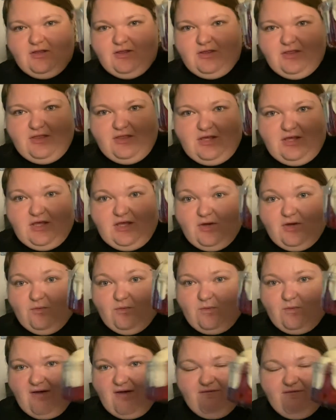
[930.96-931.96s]
the
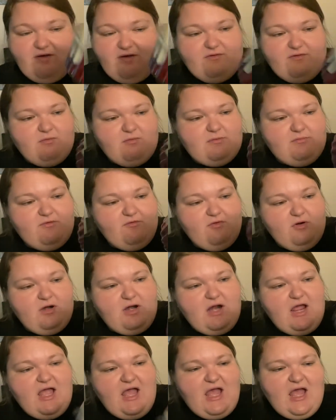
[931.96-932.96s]
red velvet one before.
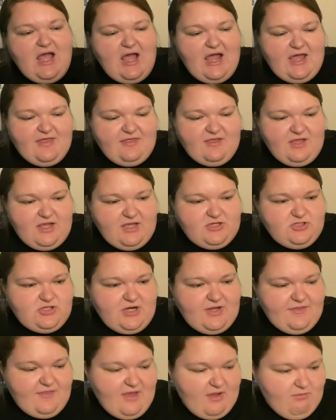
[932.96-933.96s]
I think I
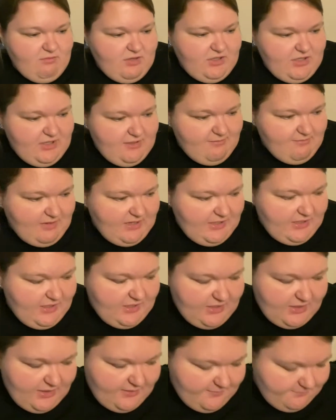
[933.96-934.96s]
tried that one in my
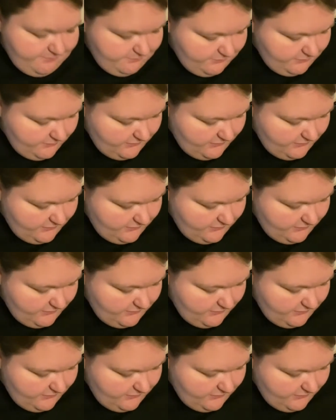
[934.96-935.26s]
um,